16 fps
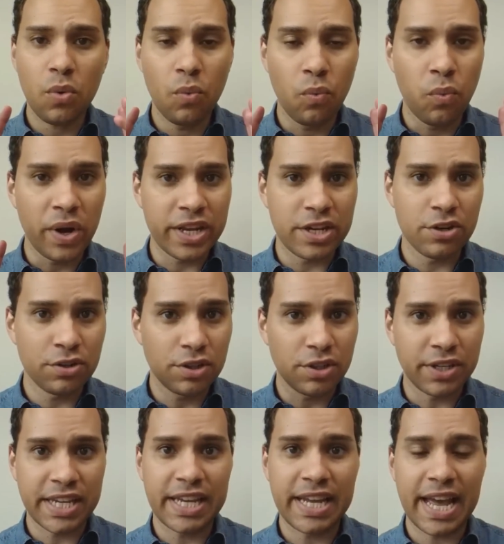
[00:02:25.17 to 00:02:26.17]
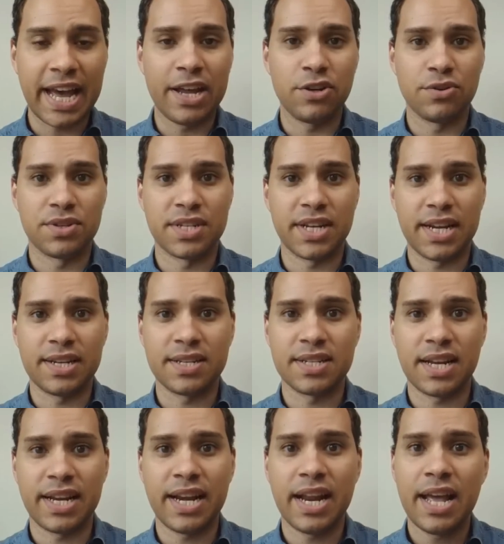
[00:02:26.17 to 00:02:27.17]
when you're looking at your site
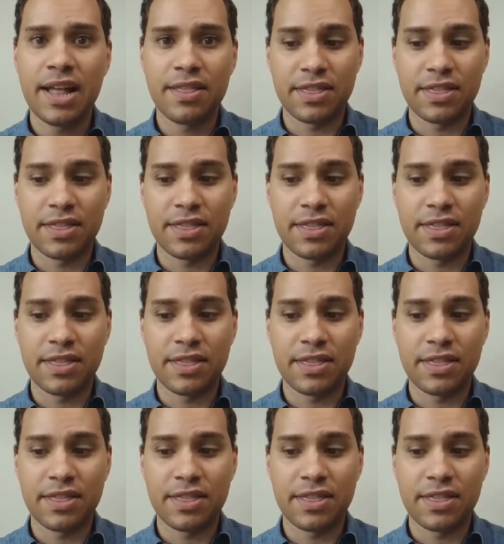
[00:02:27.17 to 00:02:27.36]
design,